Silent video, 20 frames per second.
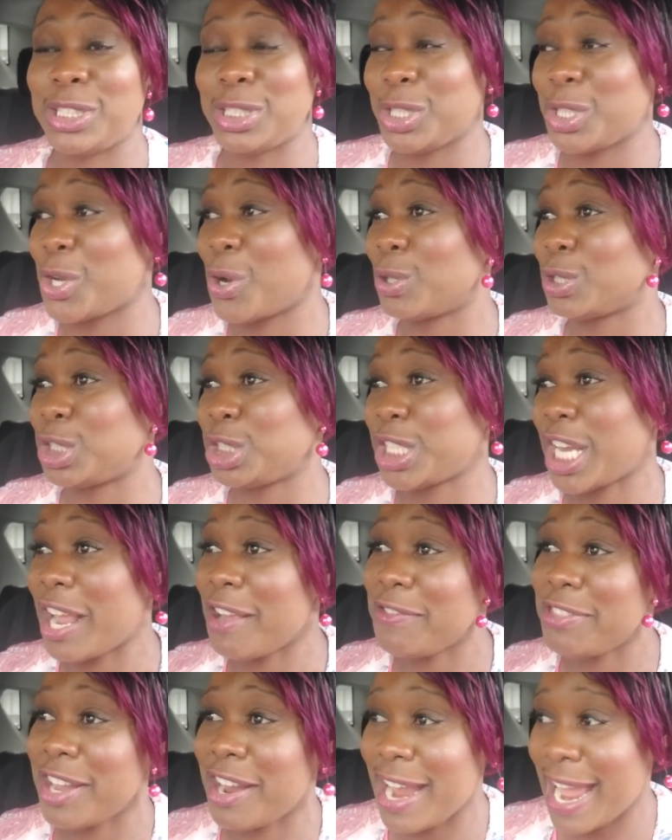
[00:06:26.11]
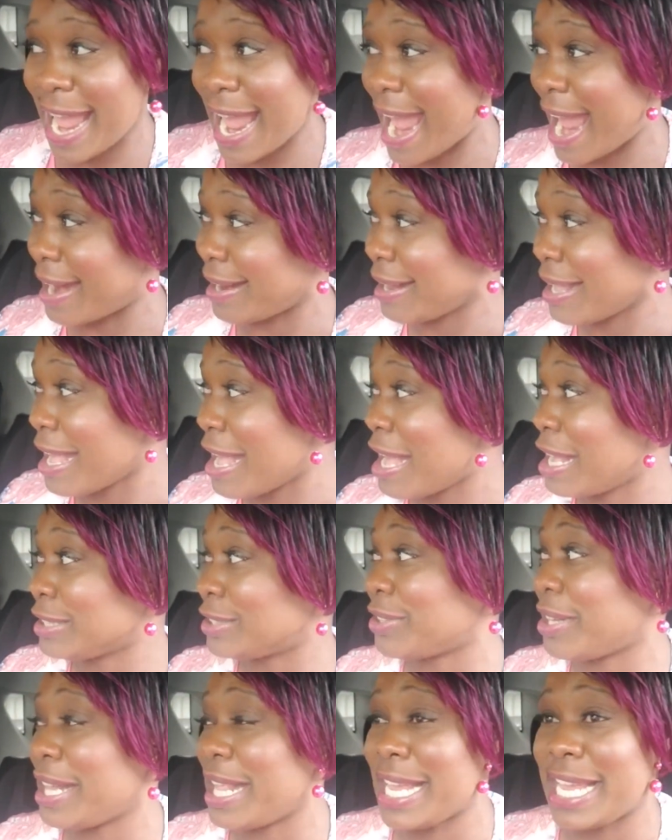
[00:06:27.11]
should go shave their head
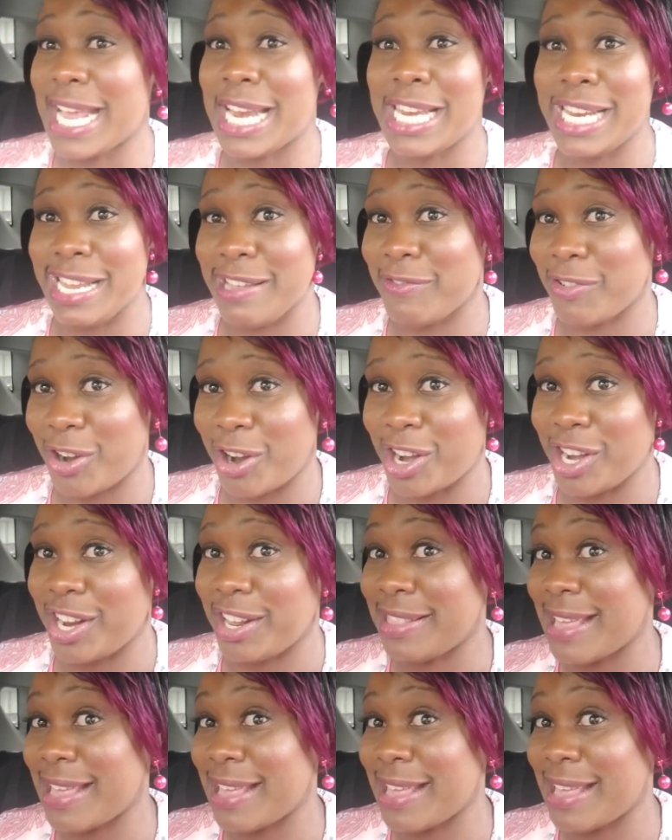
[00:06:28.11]
so they can leave earlier.